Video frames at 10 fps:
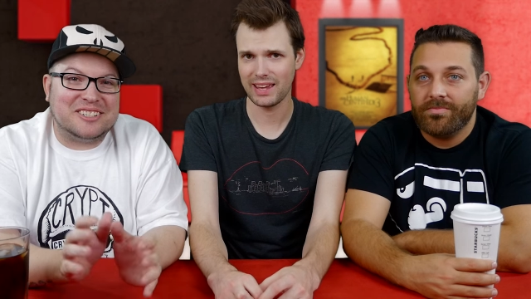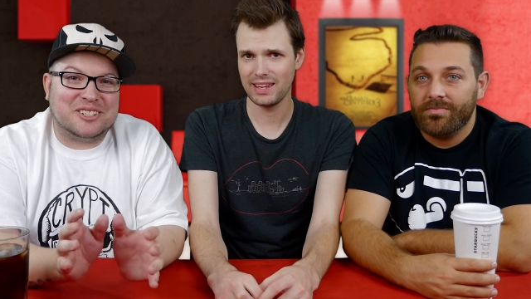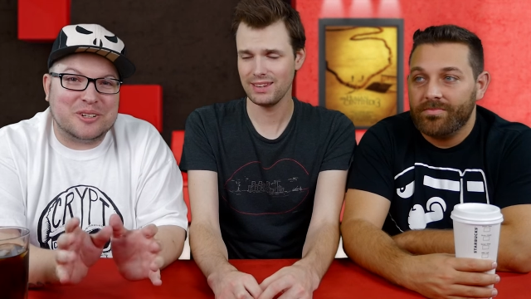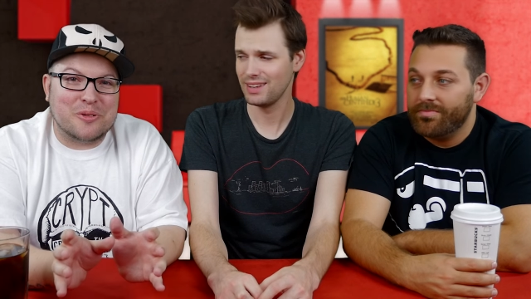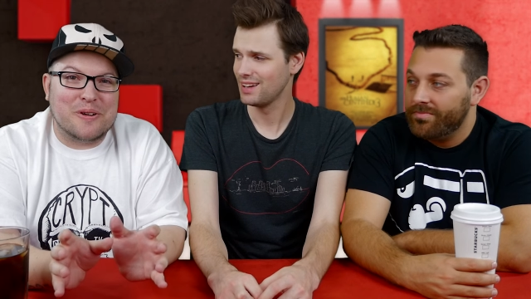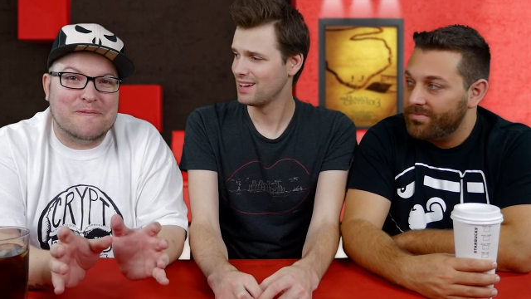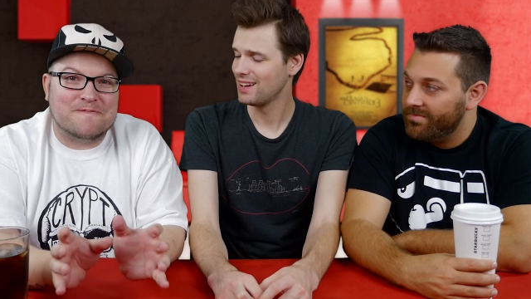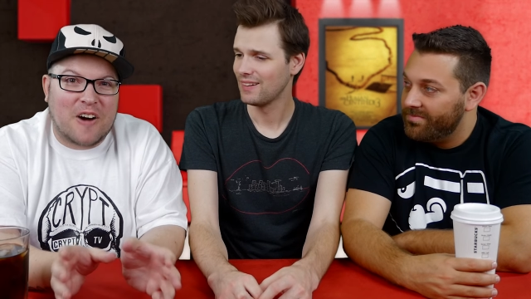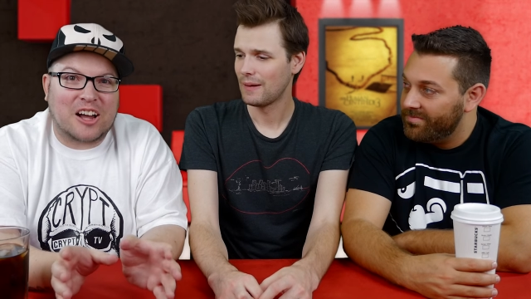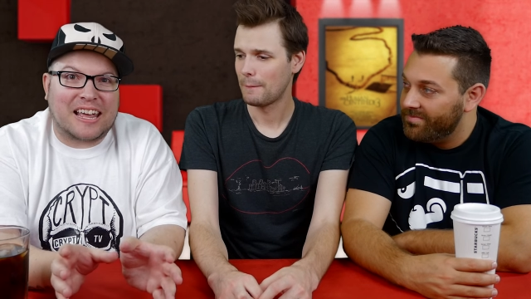Speaker 1: just he, chill the
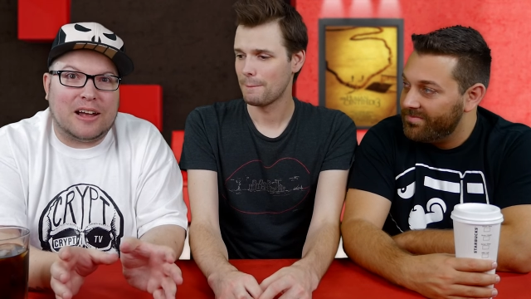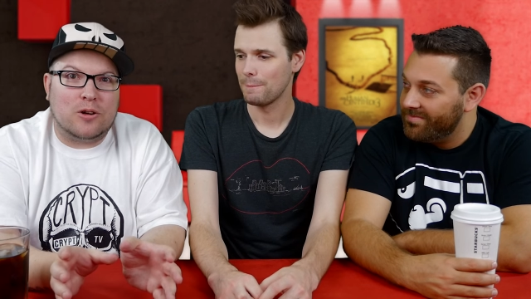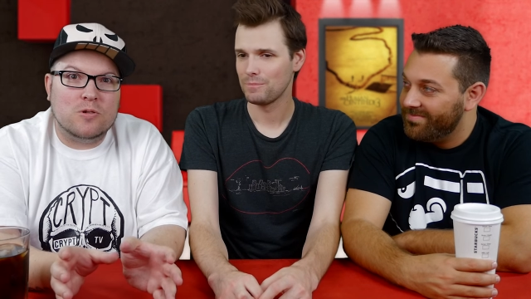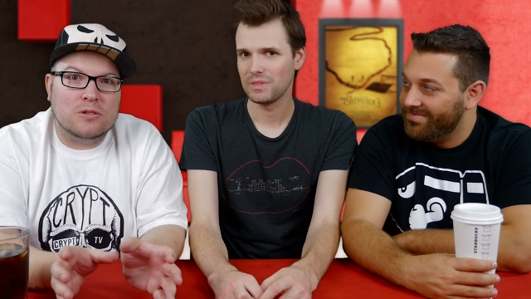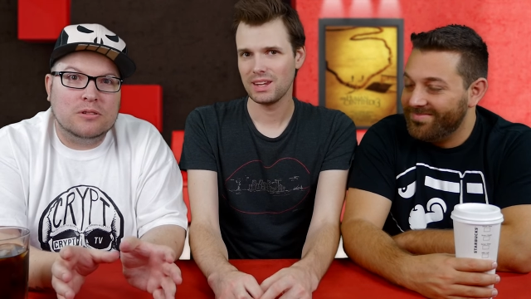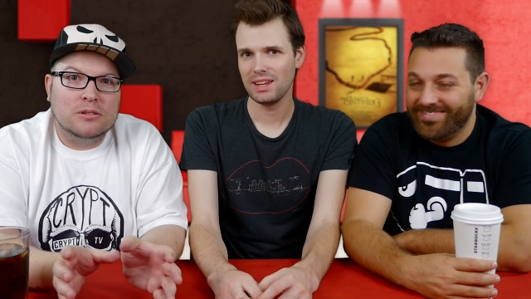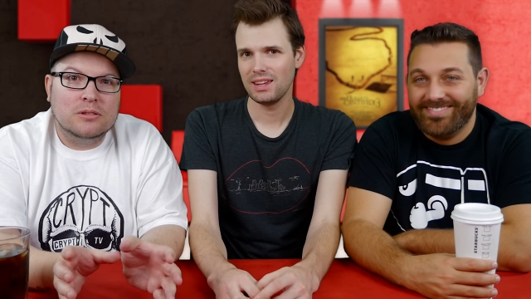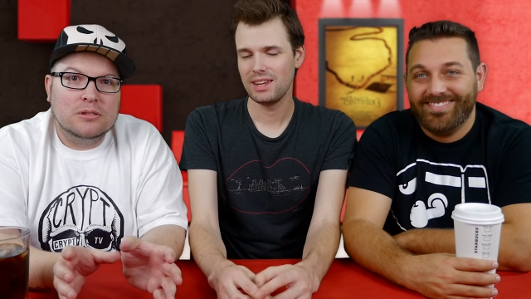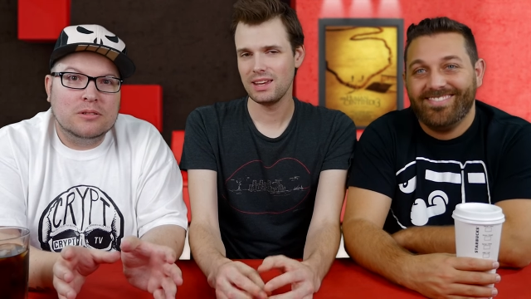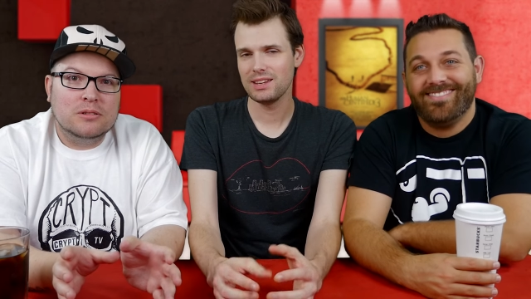fuck out.
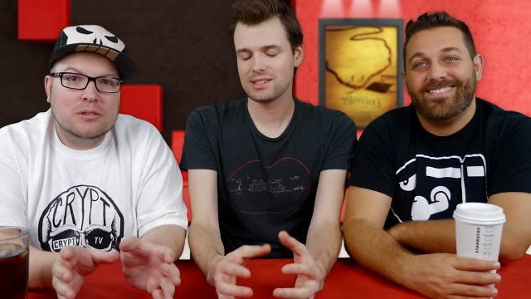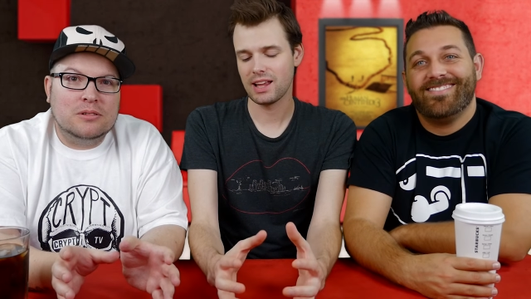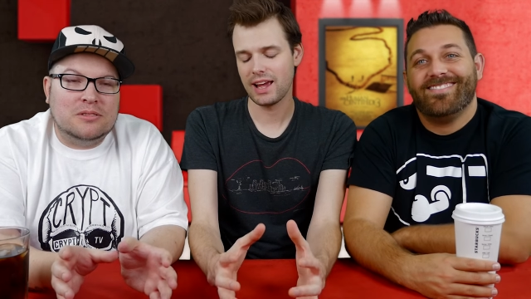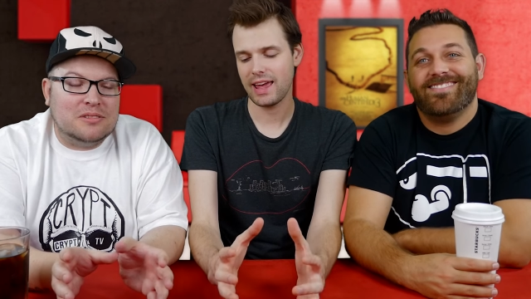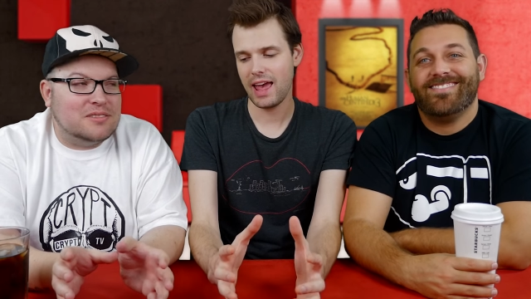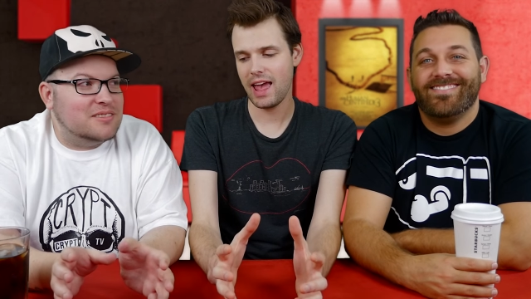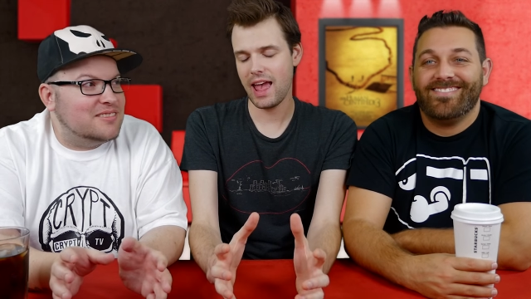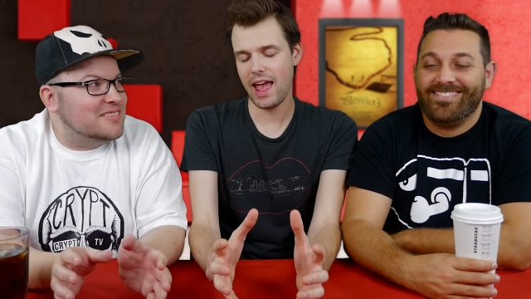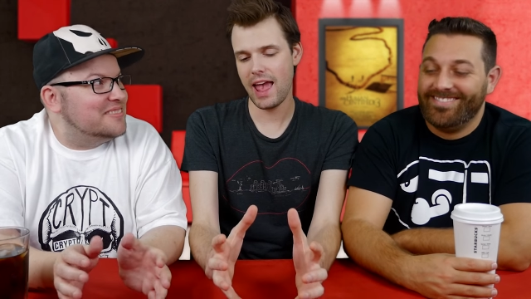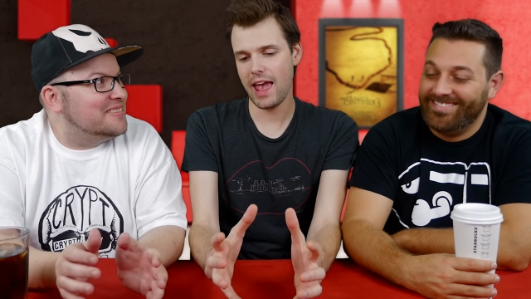he is like
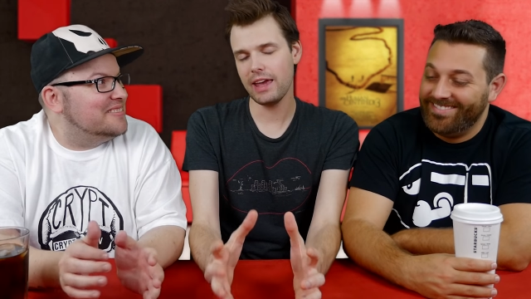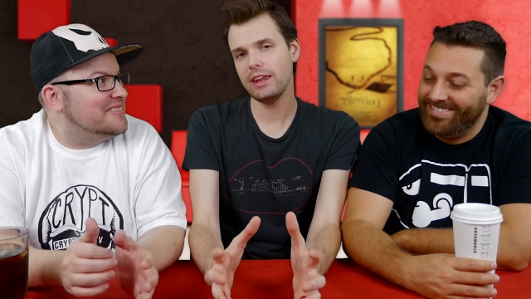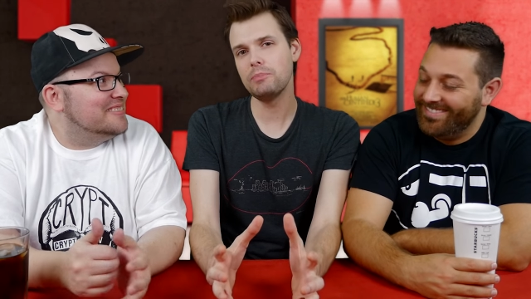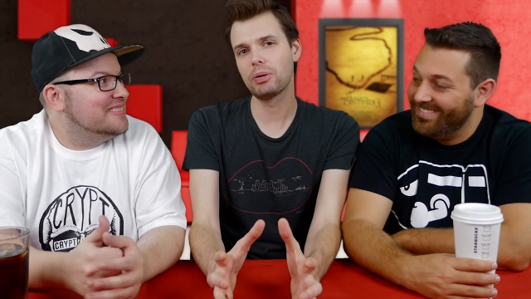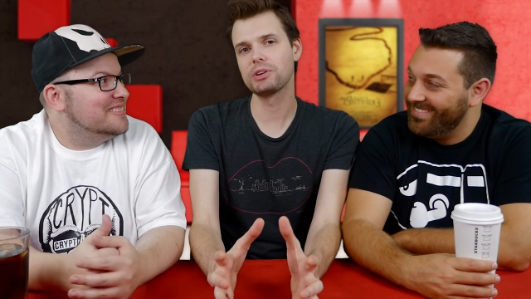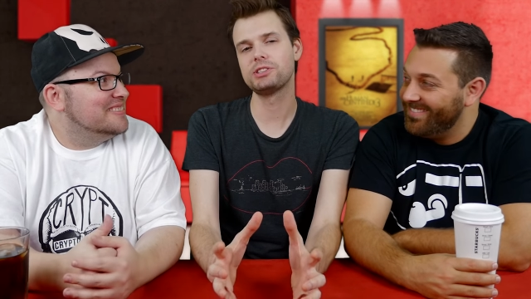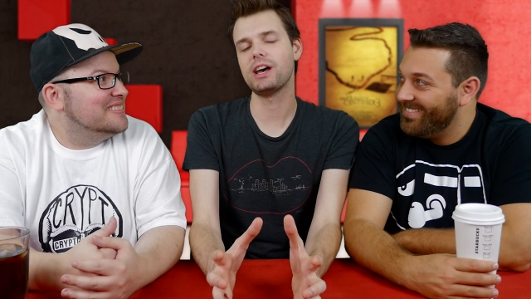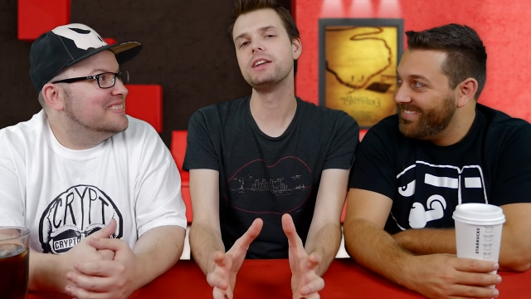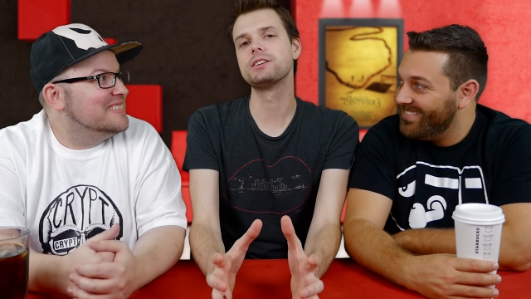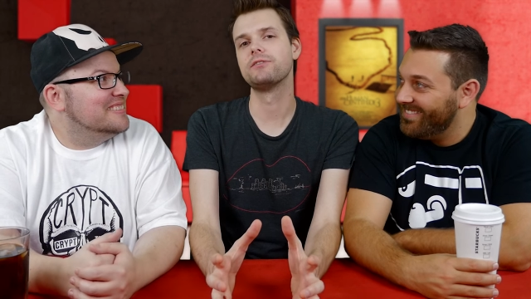
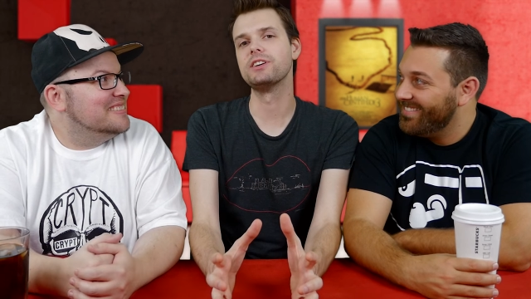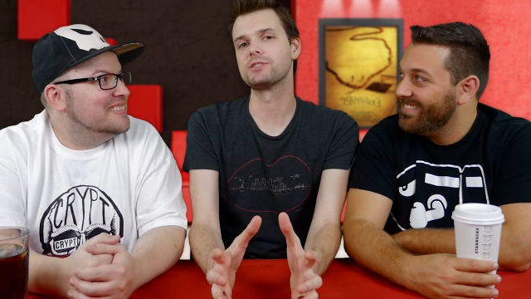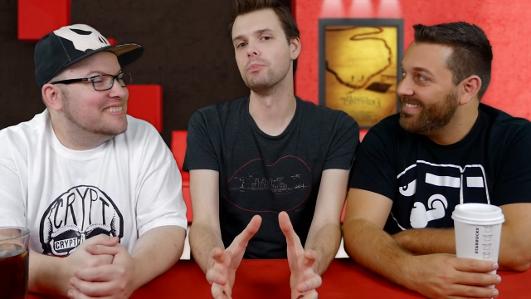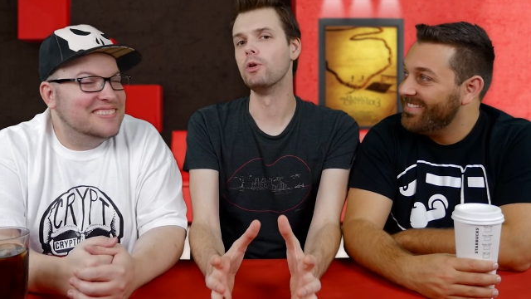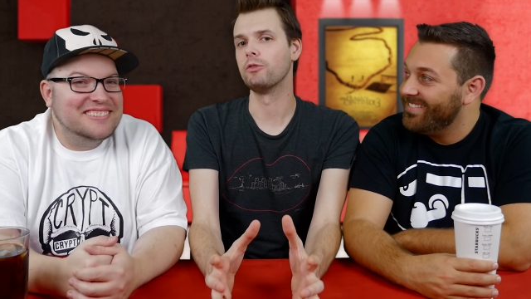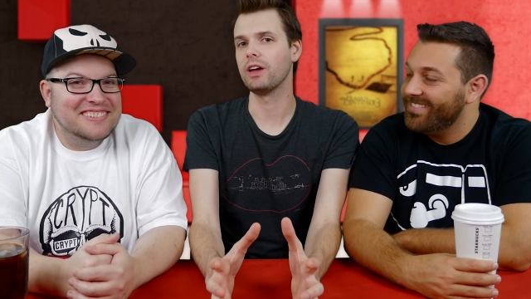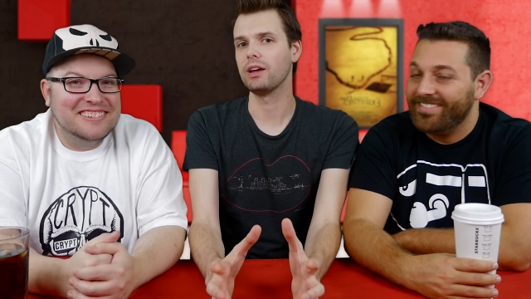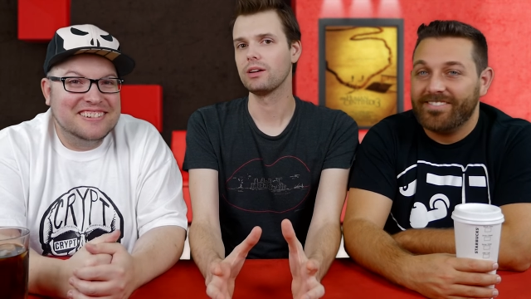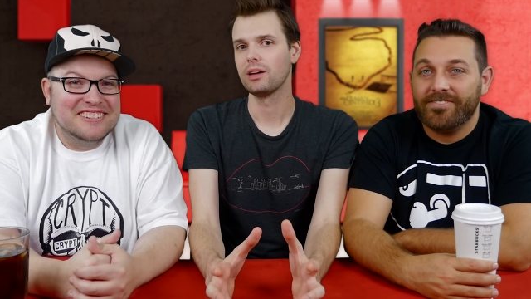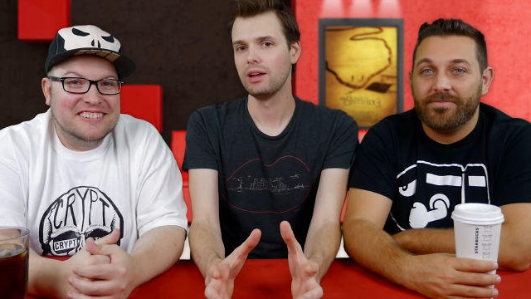80% of this movie.